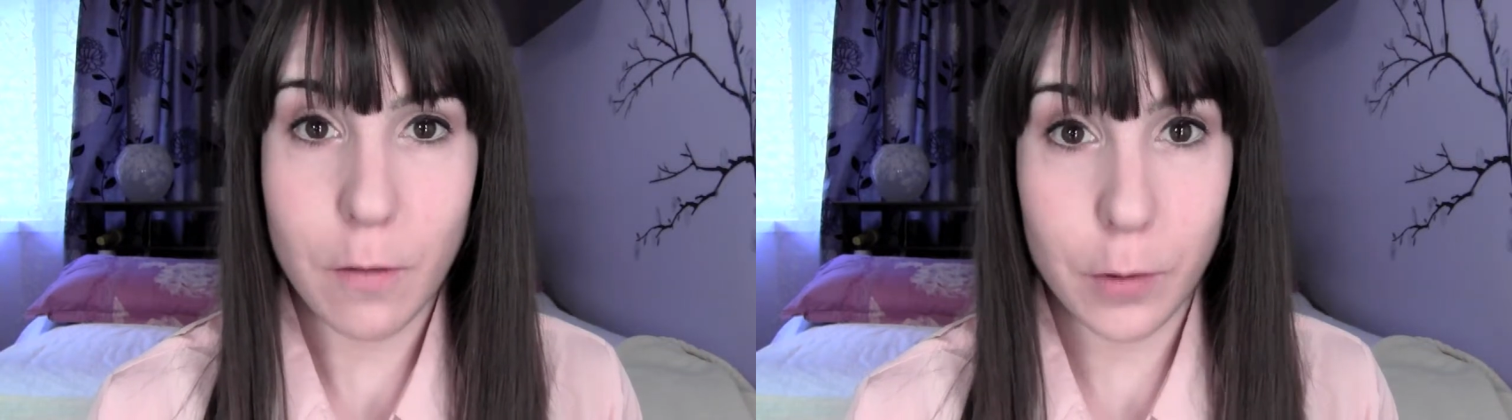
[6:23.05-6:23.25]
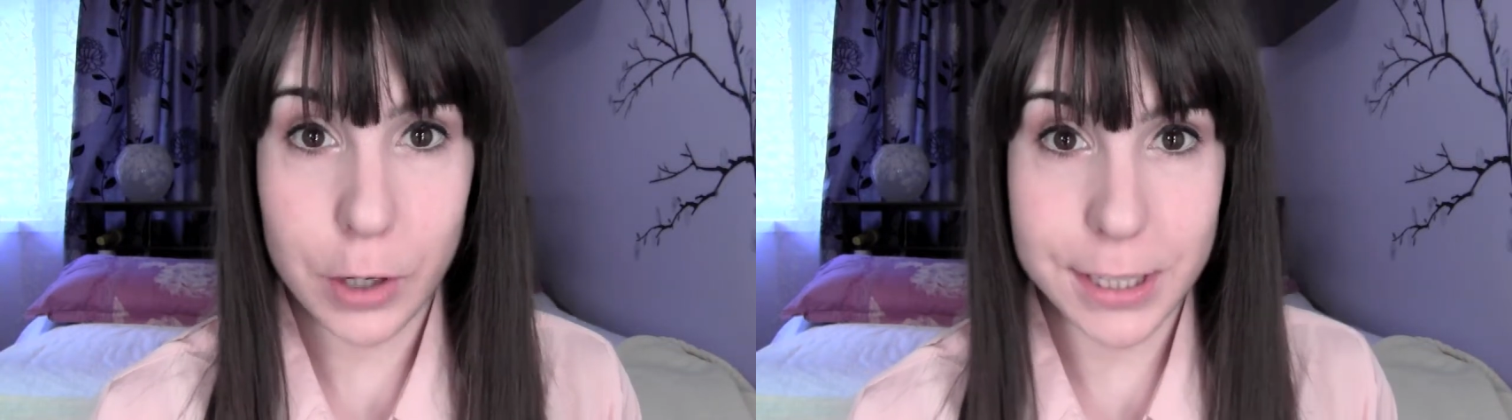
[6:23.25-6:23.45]

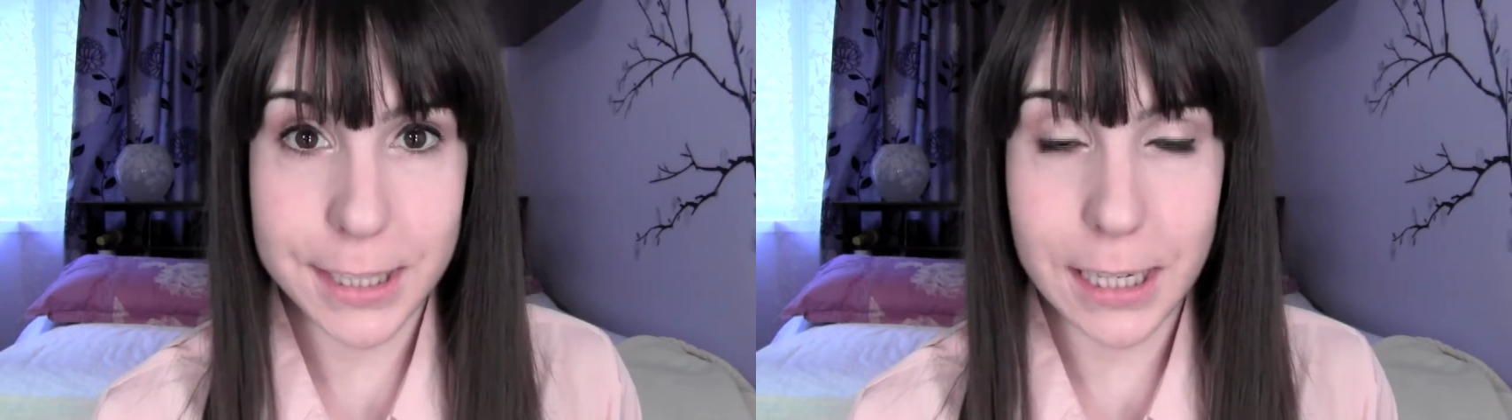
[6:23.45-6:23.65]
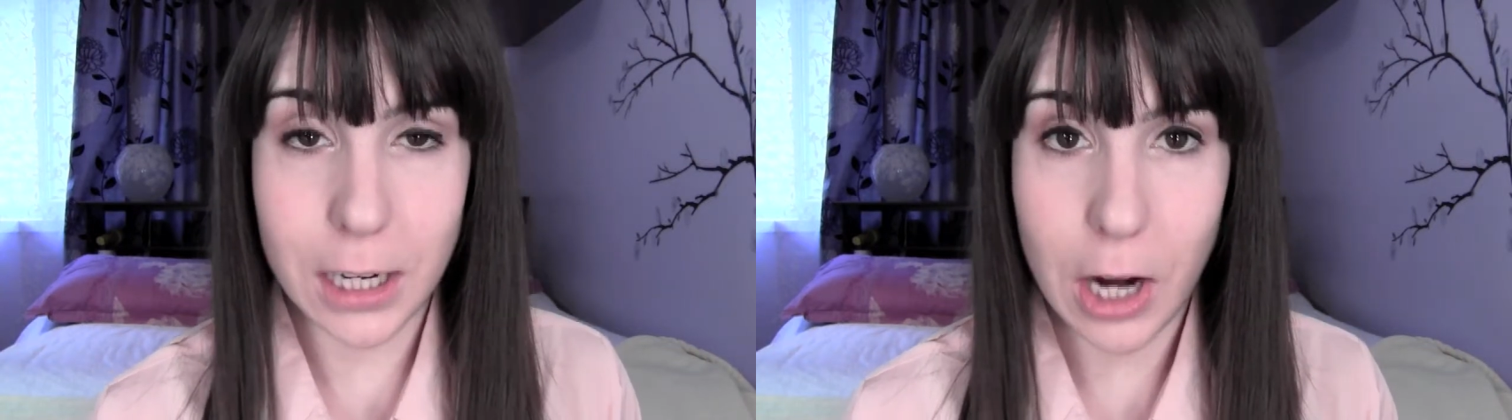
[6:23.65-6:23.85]
For
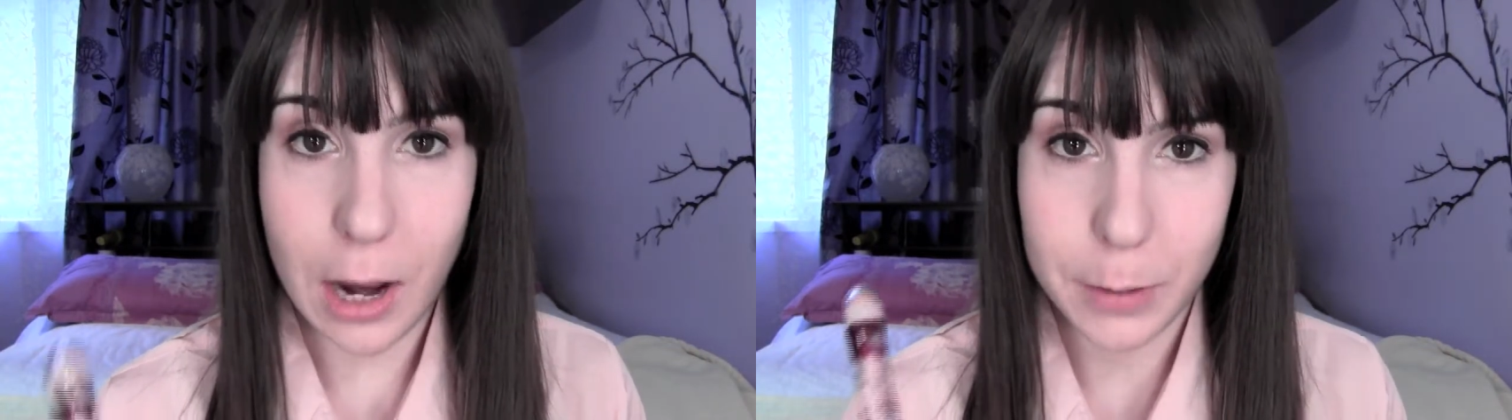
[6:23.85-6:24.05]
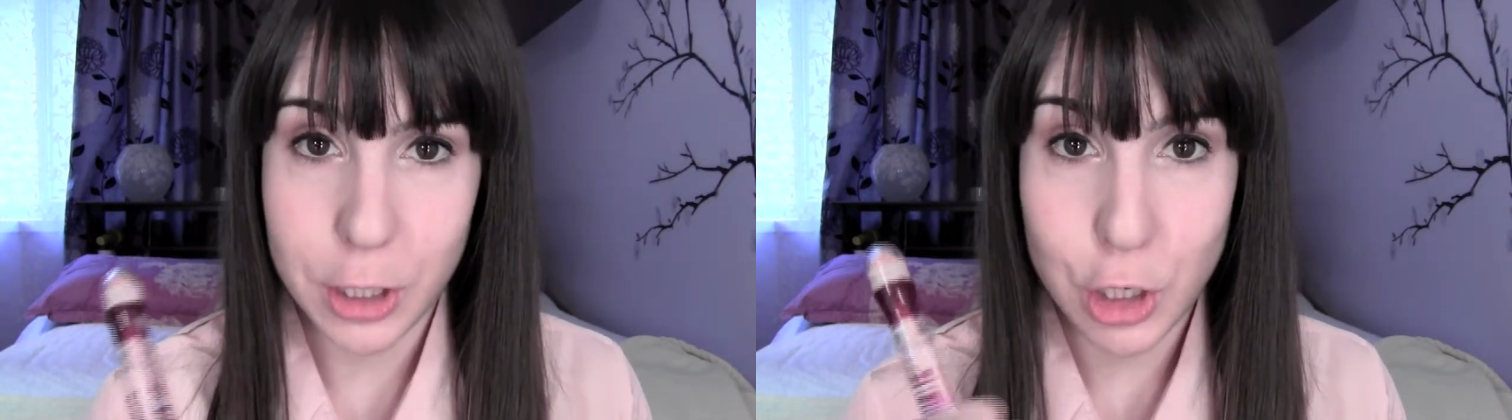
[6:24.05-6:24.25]
concealer,
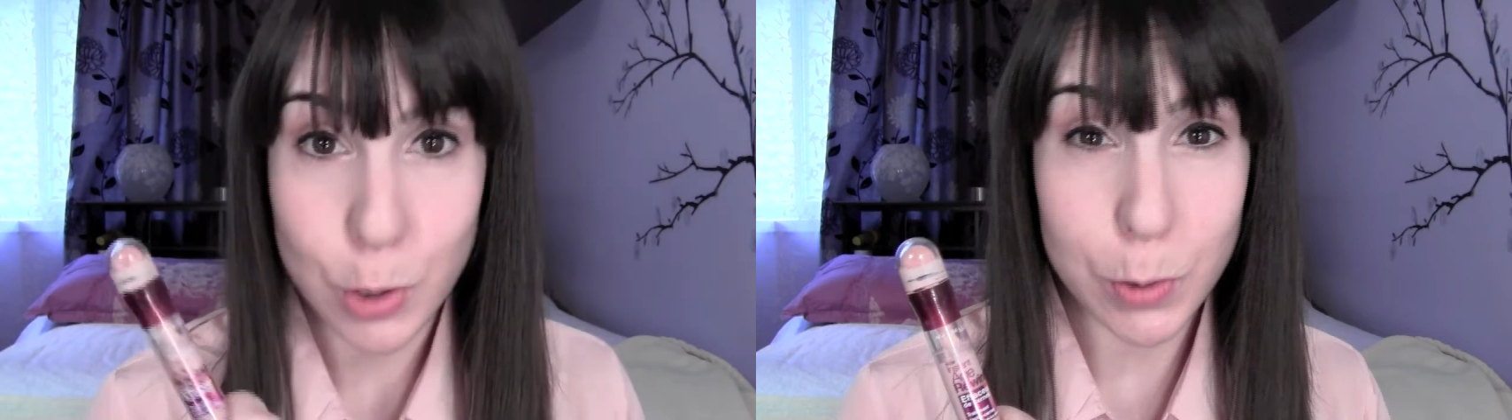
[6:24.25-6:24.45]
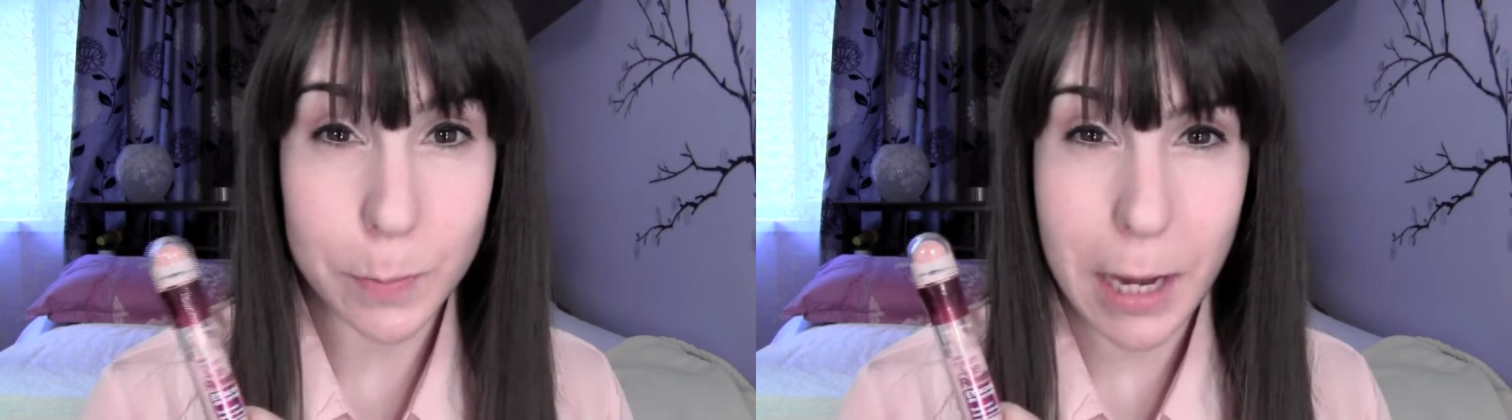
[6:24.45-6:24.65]
I'm going to
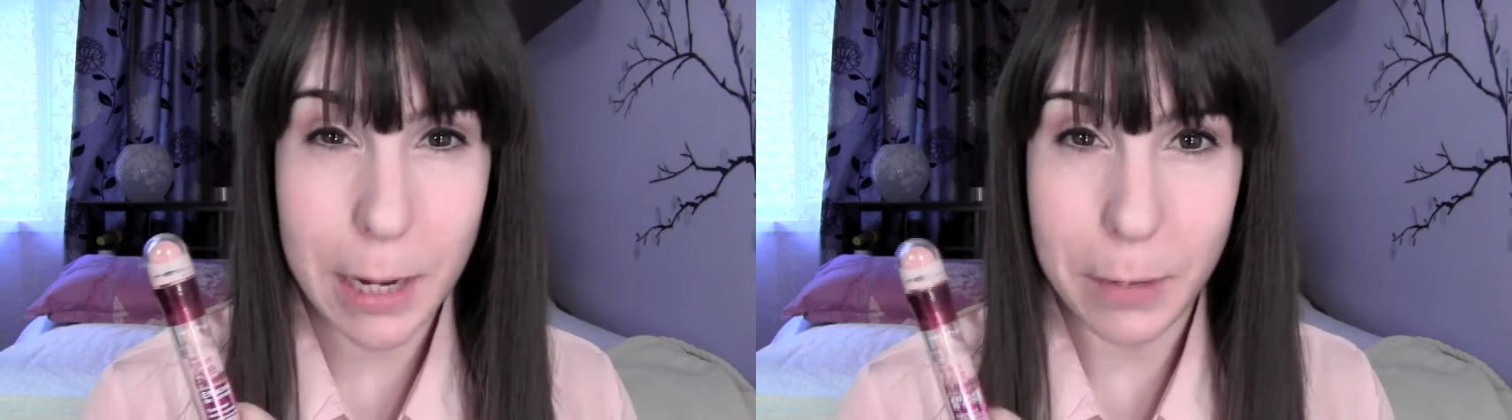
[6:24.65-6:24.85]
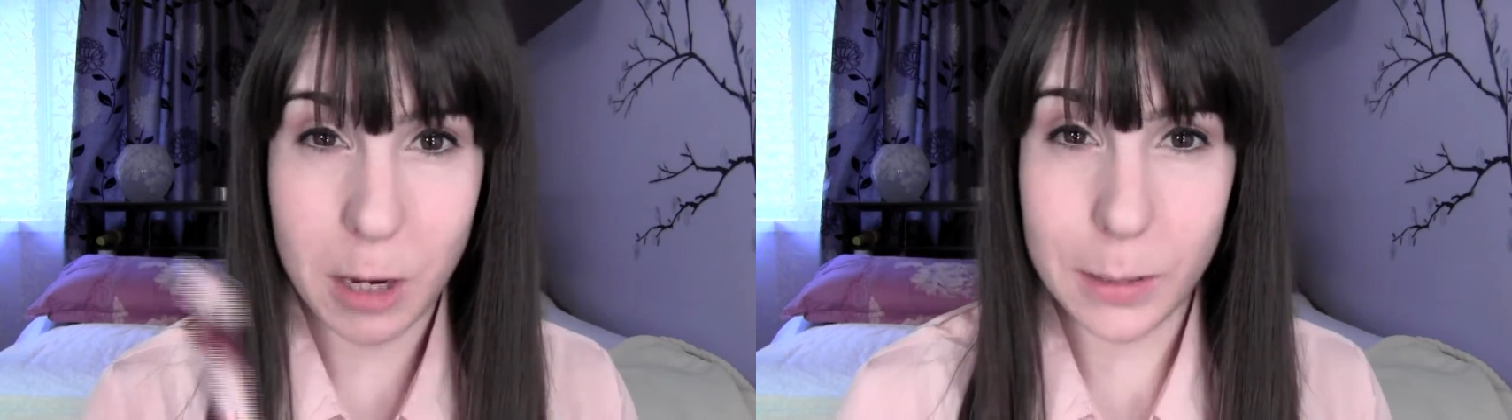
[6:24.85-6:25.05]
use
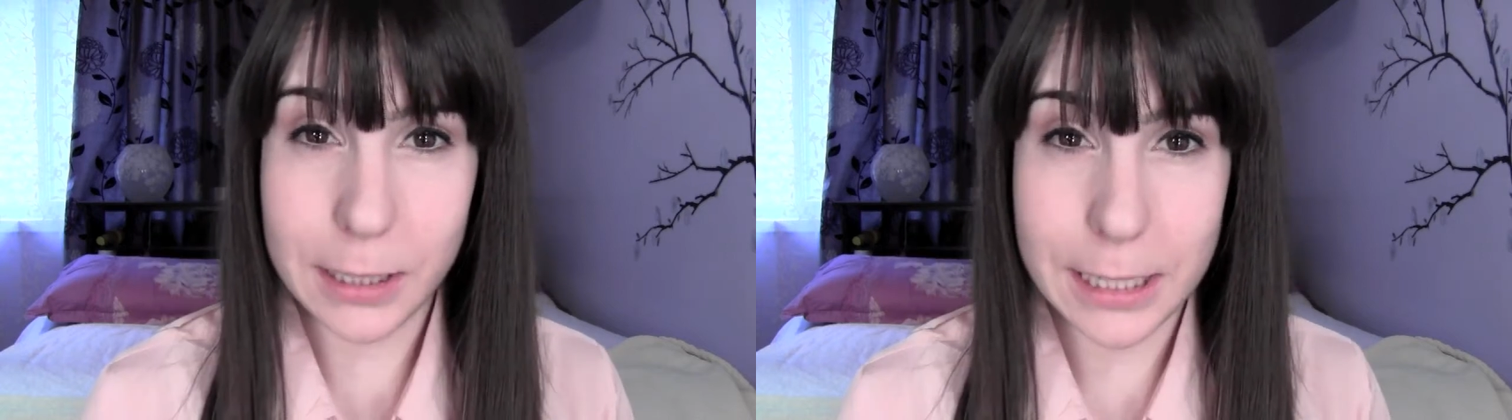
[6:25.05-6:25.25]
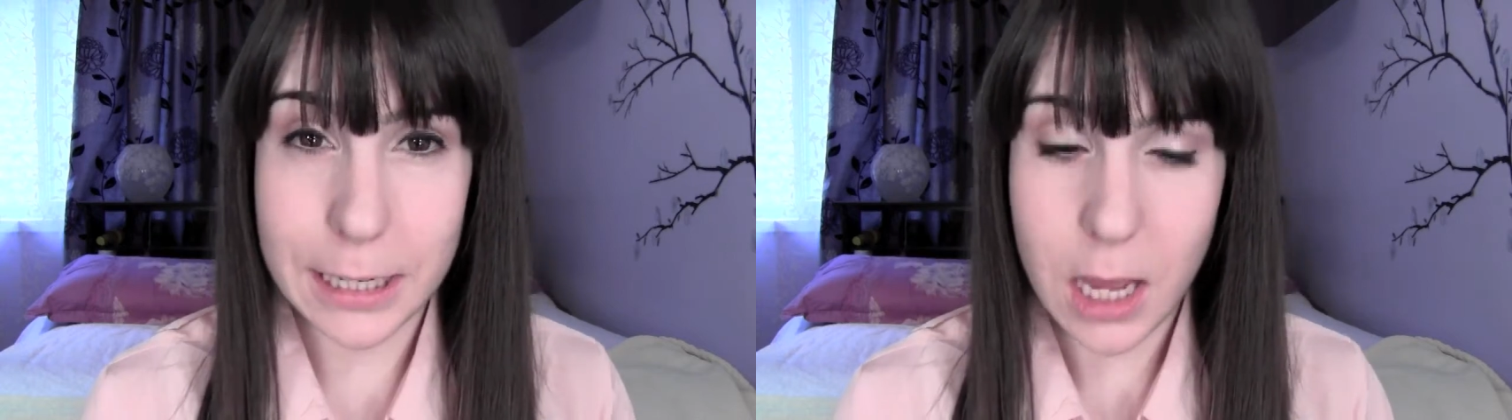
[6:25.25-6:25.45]
my
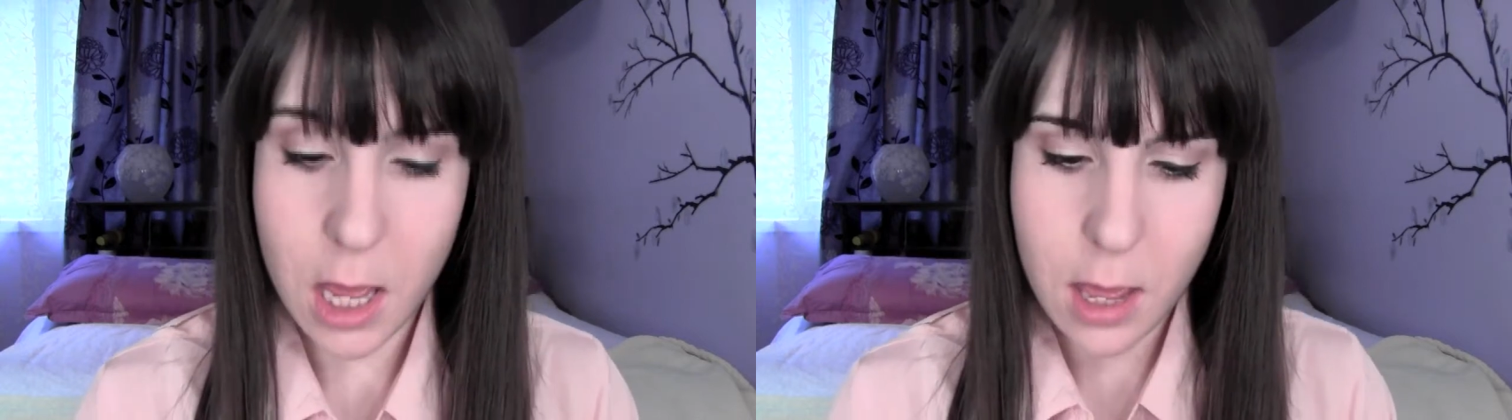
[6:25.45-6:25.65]
Maybelline